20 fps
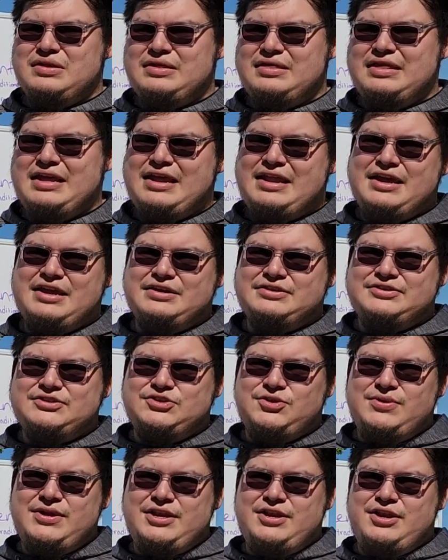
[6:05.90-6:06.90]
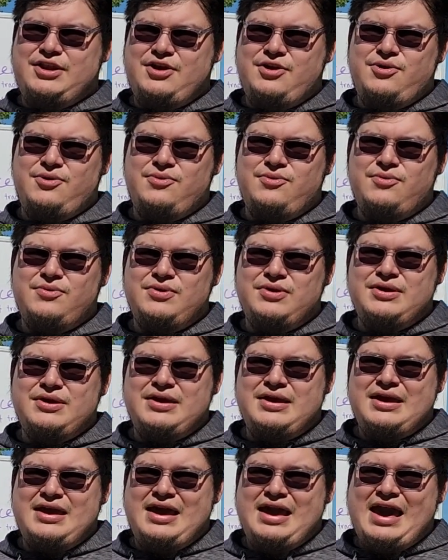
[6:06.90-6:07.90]
letting a student know,
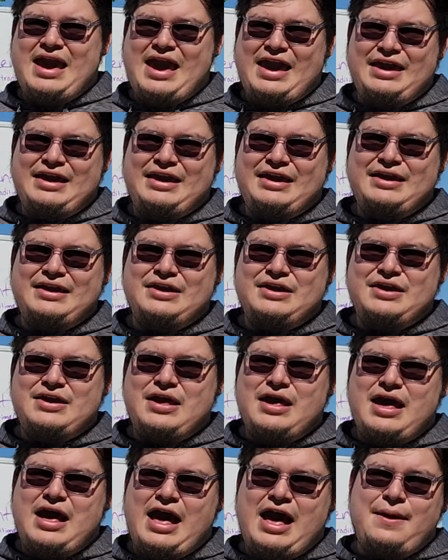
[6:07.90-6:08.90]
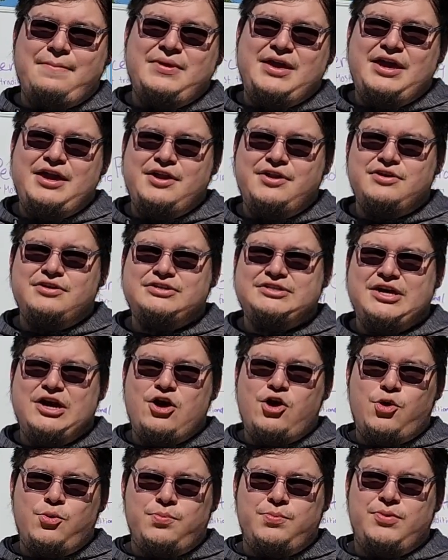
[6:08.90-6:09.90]
hey, I'm here to
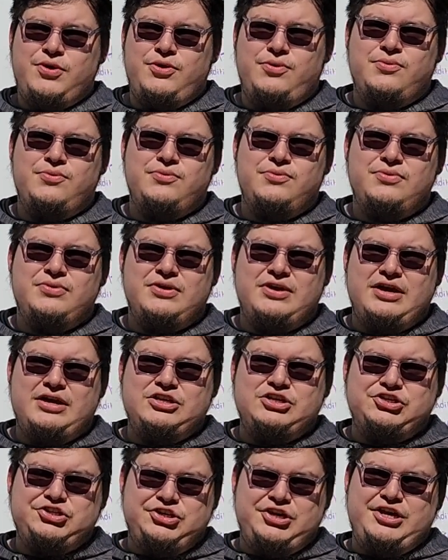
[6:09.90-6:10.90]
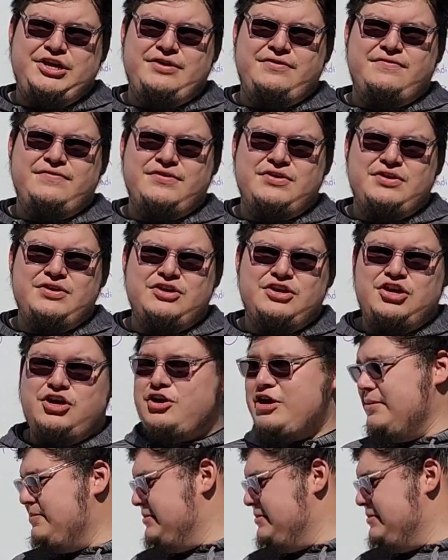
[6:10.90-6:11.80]
help you achieve your